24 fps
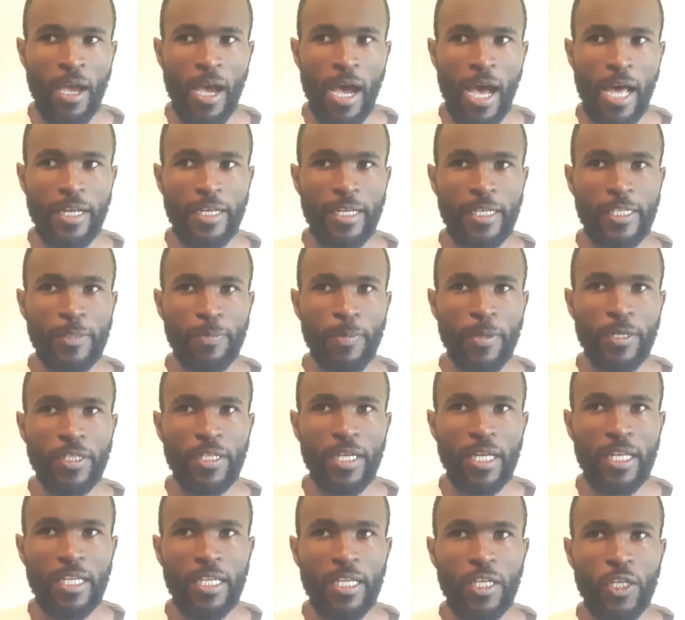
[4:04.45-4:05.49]
And
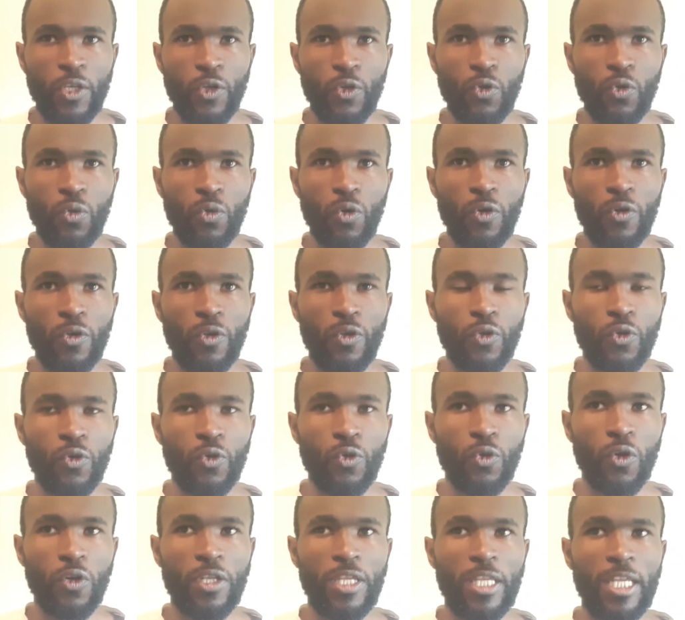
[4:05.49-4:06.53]
especially, you
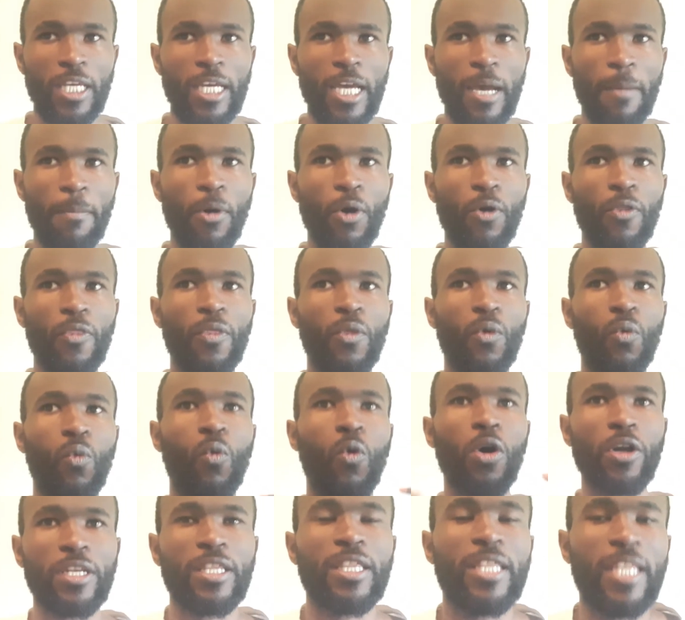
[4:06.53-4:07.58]
should not think about
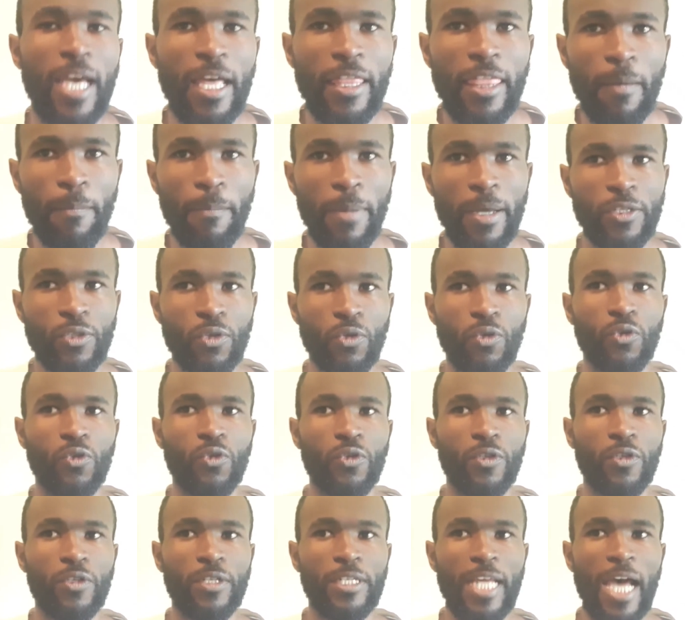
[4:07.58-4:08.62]
what the other person
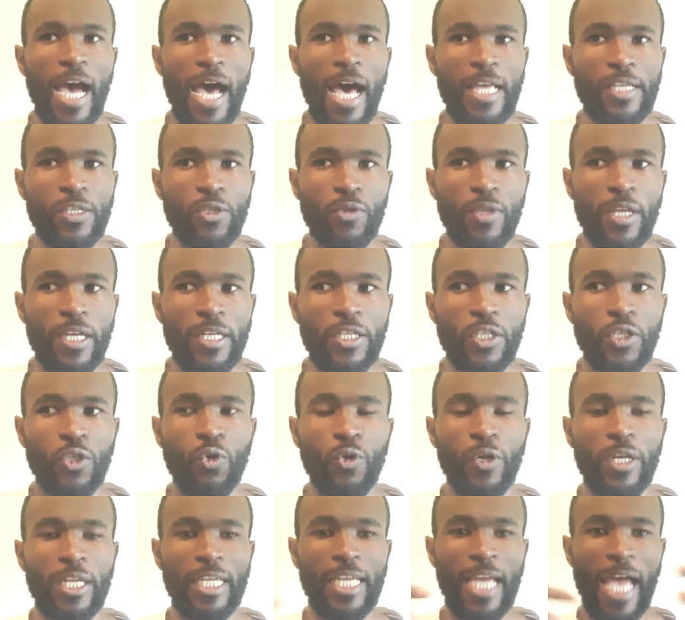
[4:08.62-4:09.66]
does so that
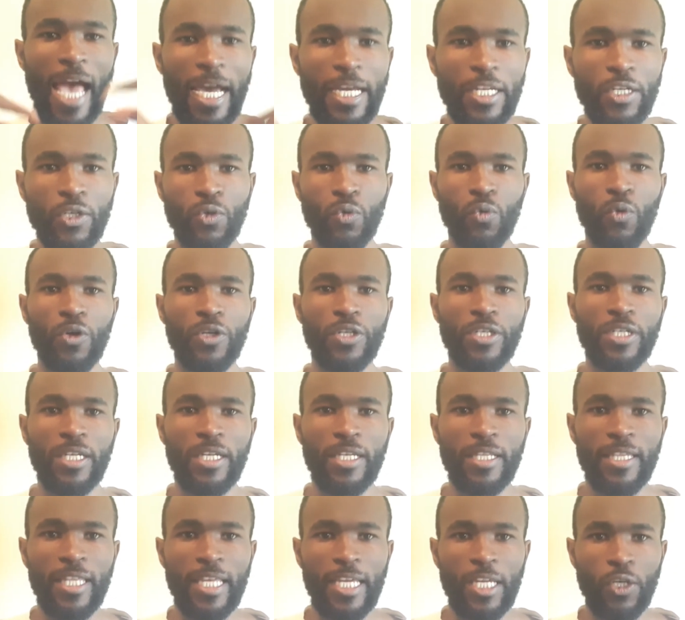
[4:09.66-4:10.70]
you react to what
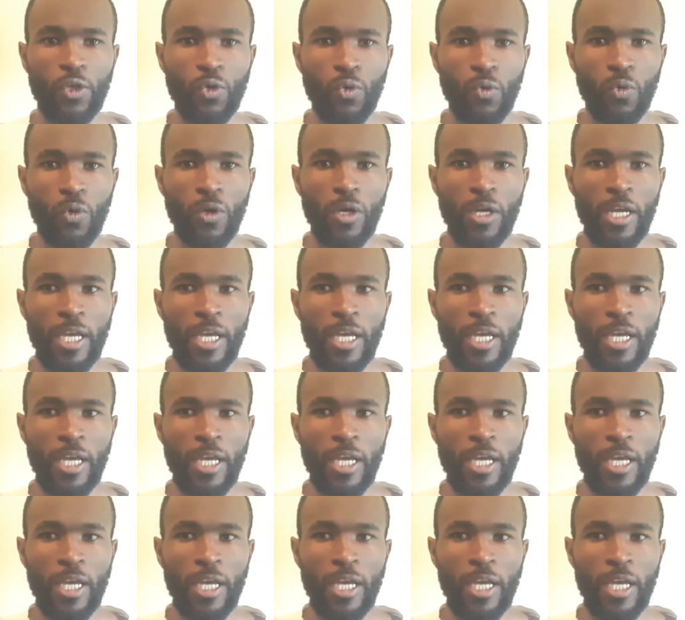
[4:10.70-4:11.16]
they do.